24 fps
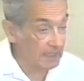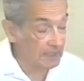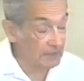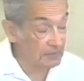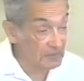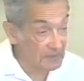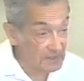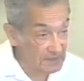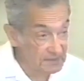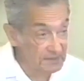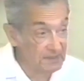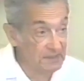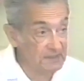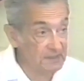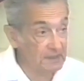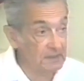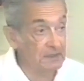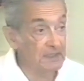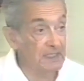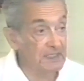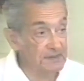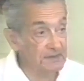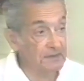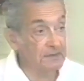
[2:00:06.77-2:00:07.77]
And this
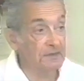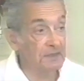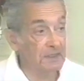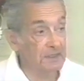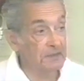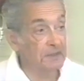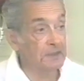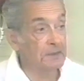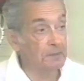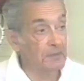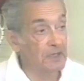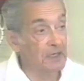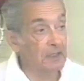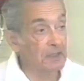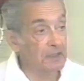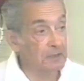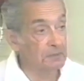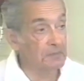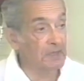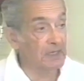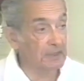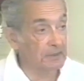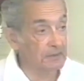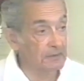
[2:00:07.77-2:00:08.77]
is a lesson that the
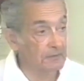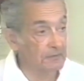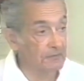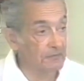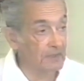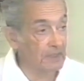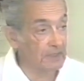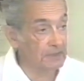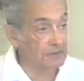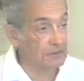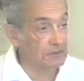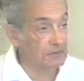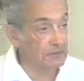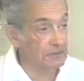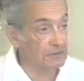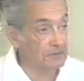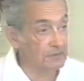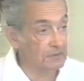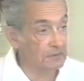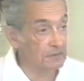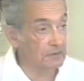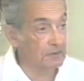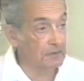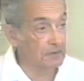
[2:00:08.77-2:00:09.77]
American
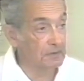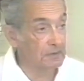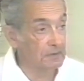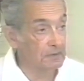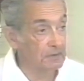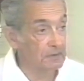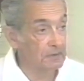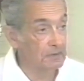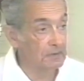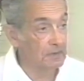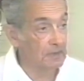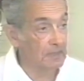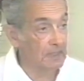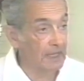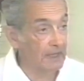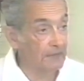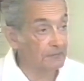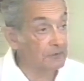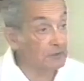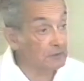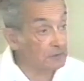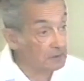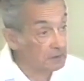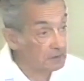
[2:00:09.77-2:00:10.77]
manufacturers
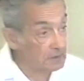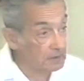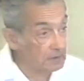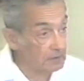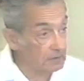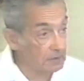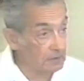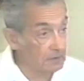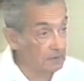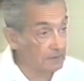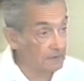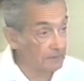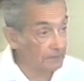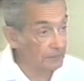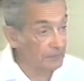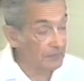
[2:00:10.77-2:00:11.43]
have to learn.